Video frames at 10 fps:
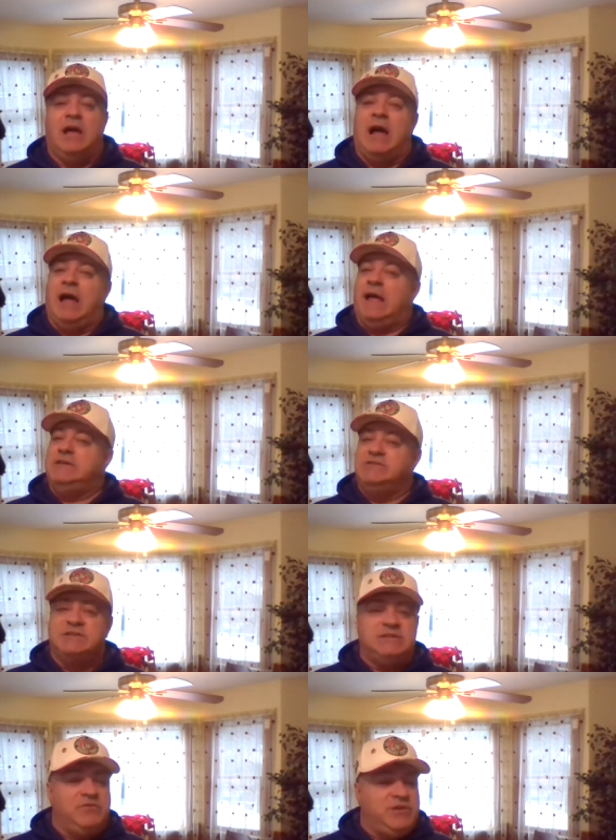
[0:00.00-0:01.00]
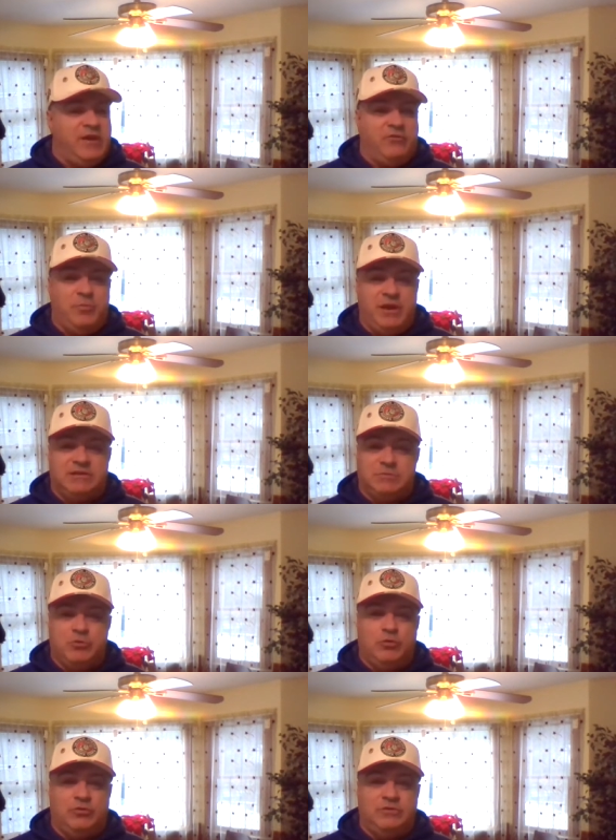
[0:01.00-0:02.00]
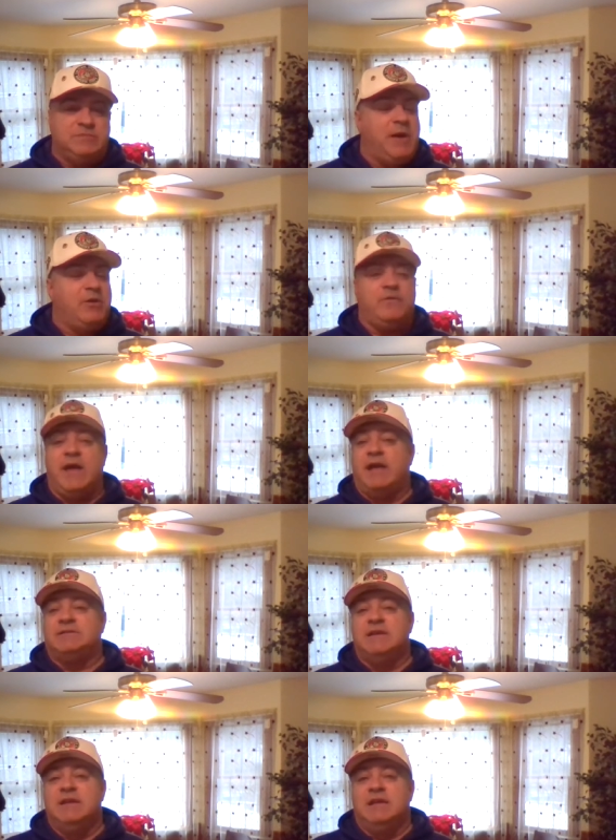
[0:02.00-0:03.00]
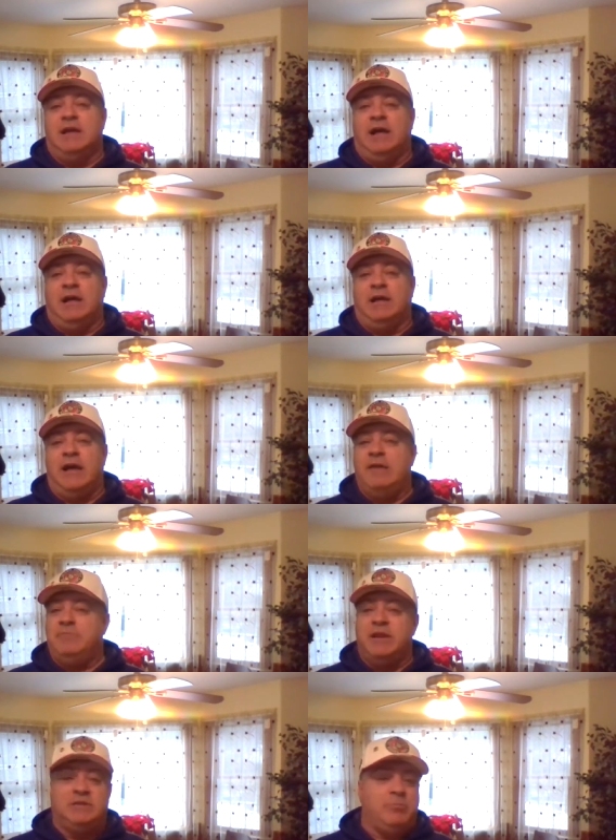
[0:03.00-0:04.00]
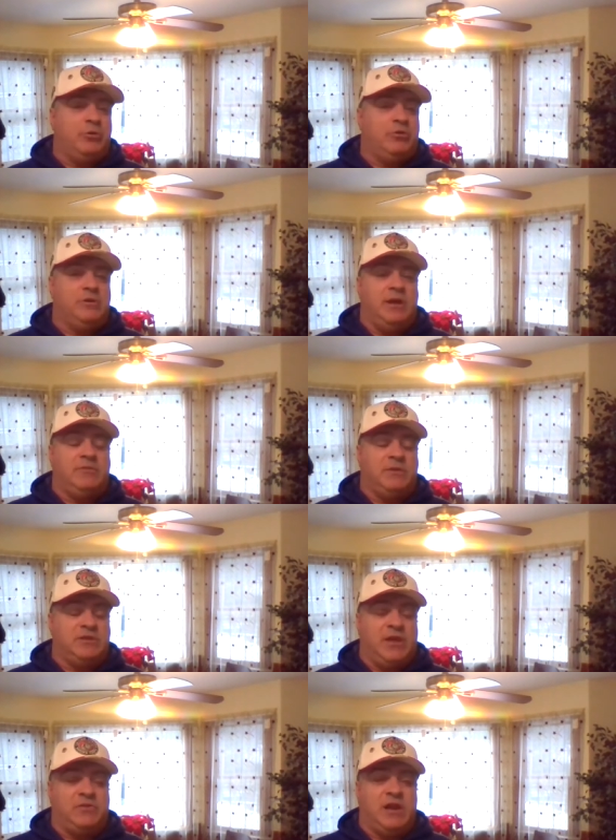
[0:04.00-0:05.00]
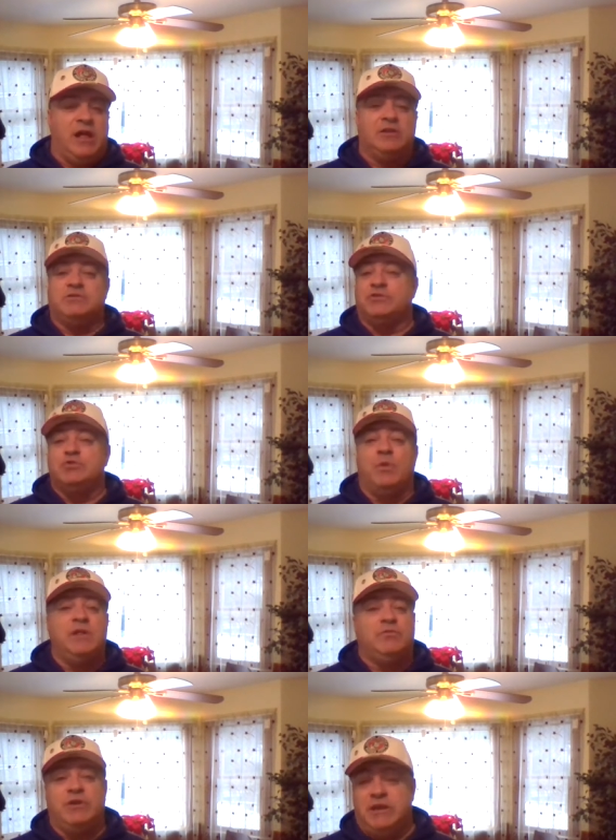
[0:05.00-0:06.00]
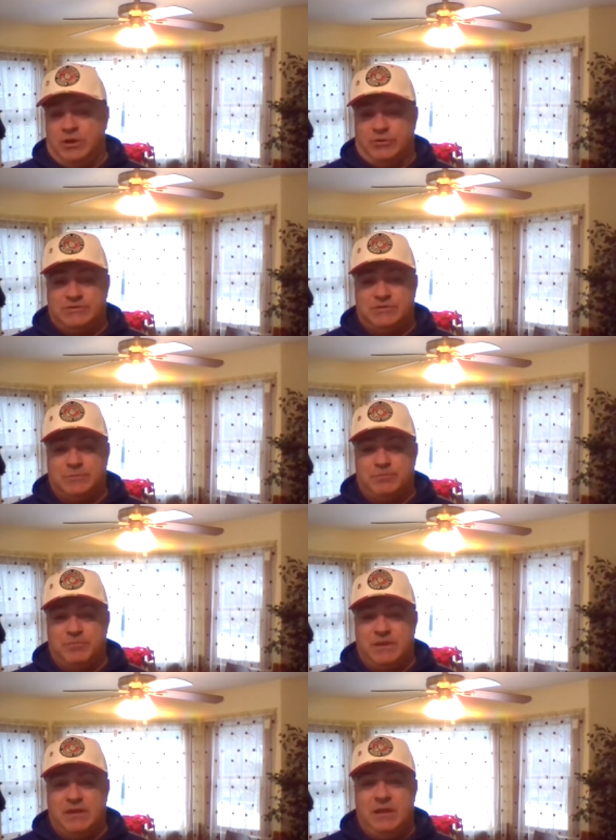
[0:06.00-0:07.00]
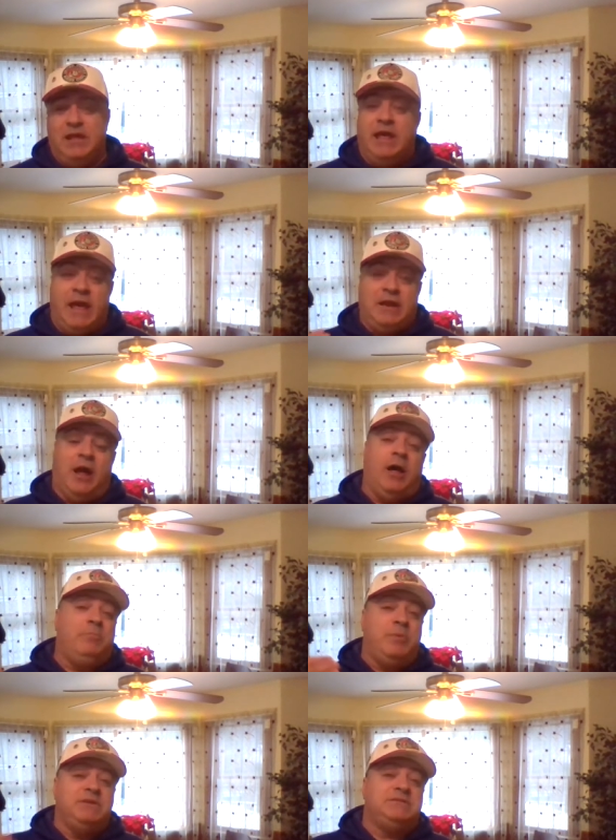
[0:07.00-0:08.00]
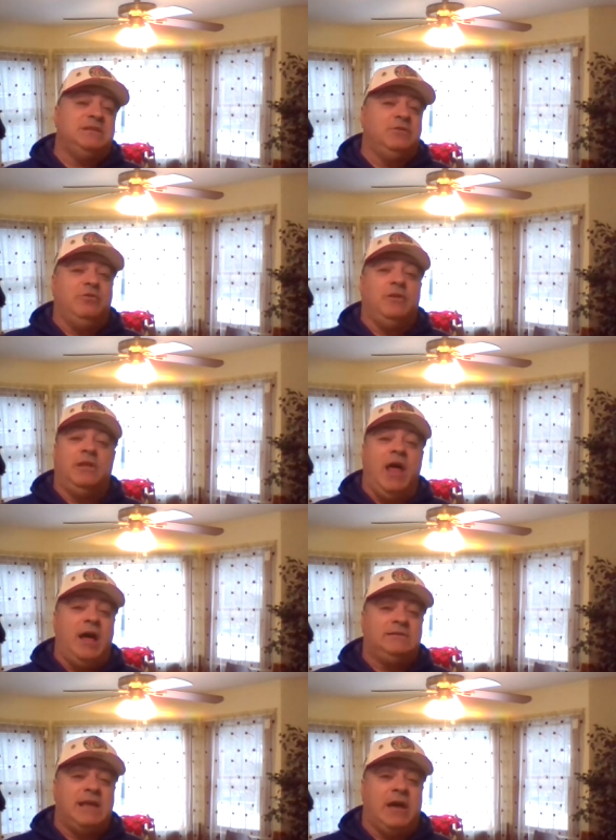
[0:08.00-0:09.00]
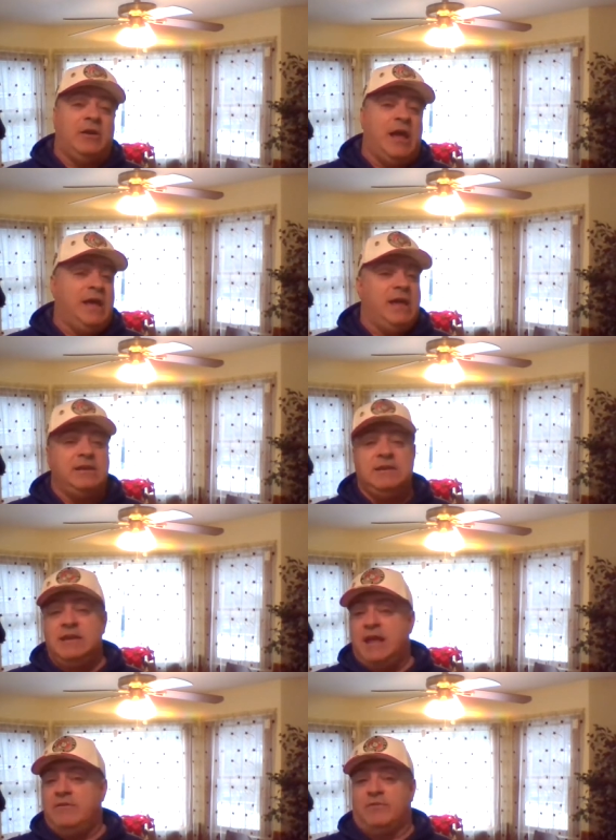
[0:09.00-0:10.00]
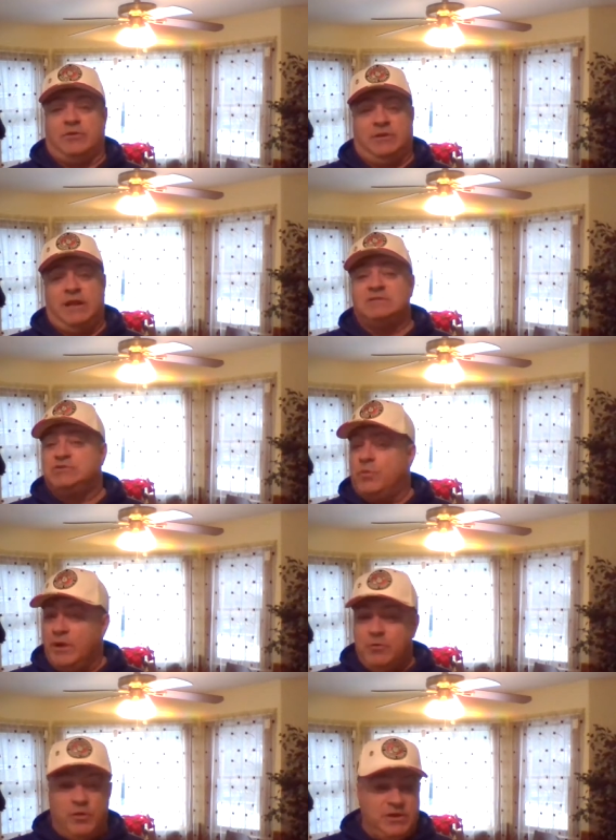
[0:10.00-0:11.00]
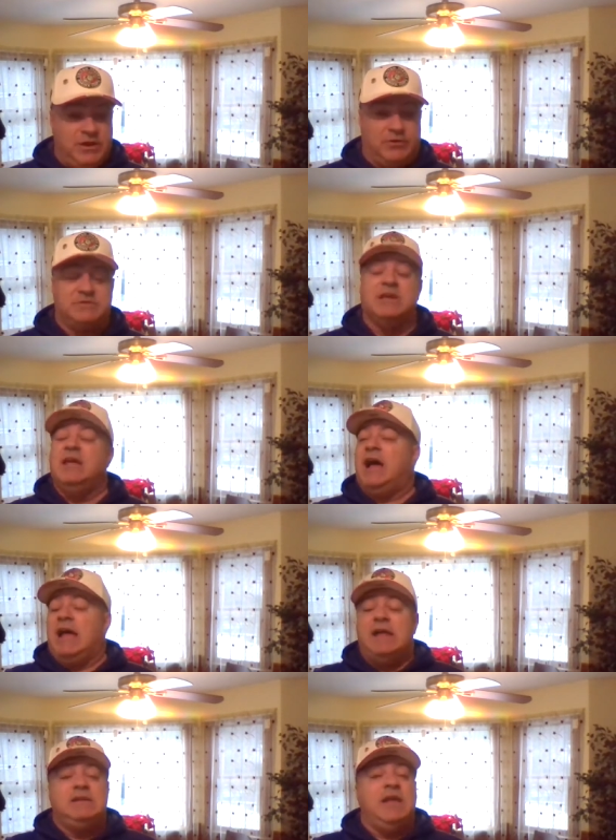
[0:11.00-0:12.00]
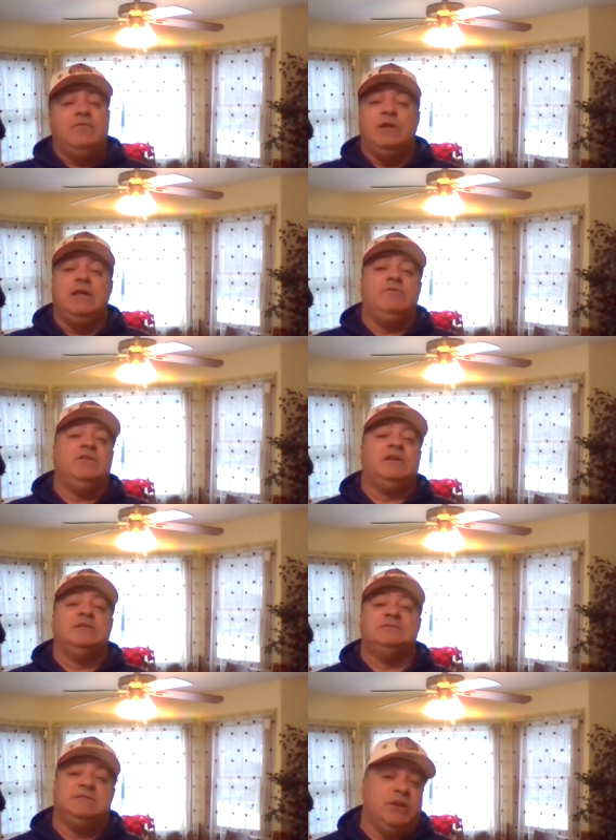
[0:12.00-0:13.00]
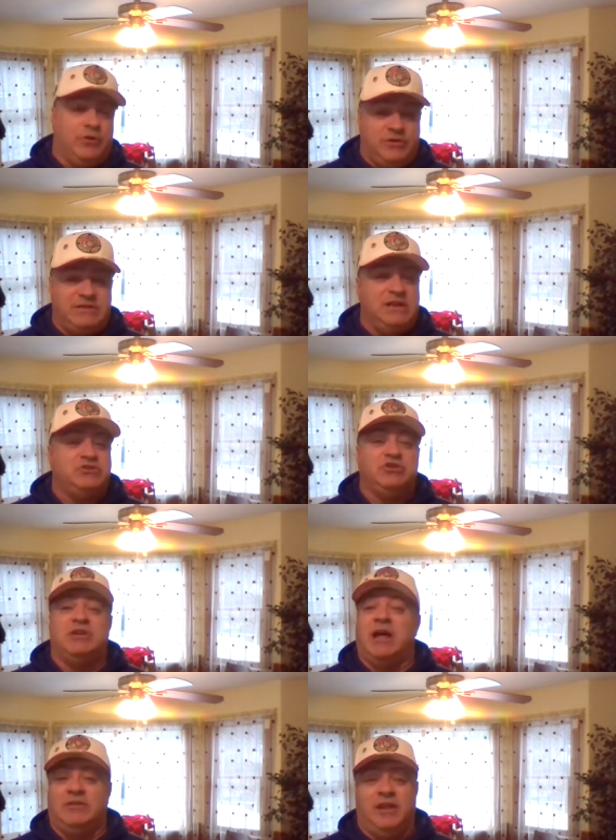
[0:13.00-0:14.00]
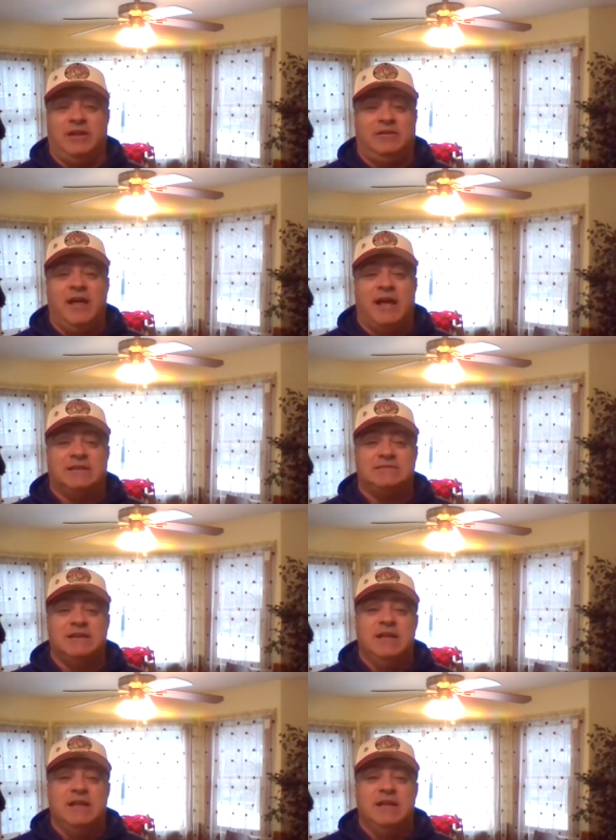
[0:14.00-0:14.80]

I just have never been into Moodle. As a matter of fact, uh, I've been at the Berg at the, at the college for 23 years, and up until the lockdown, I had never, and that's 21 years, I had never even considered teaching an online class.